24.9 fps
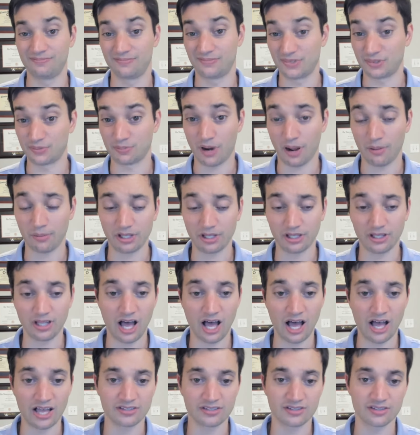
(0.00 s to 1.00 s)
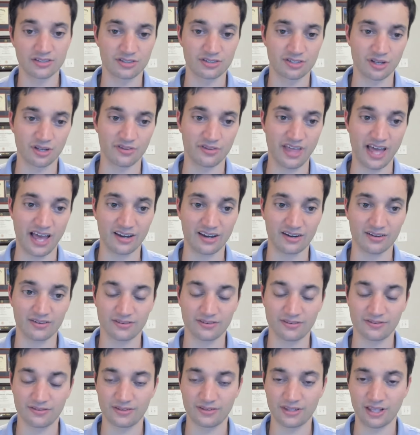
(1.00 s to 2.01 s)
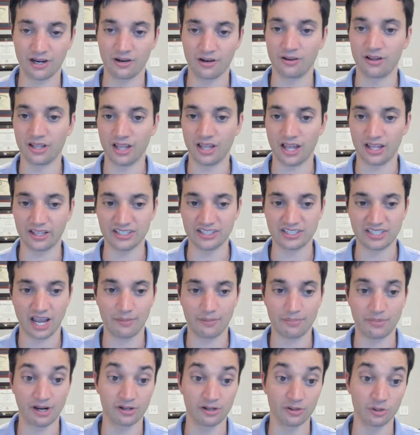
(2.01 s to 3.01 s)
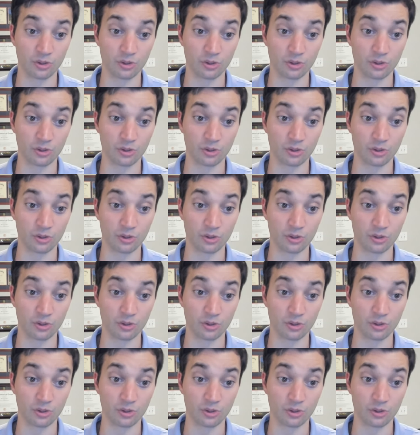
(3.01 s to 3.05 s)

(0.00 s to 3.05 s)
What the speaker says: It's probably a loss. So that, you know, a lot less hype there.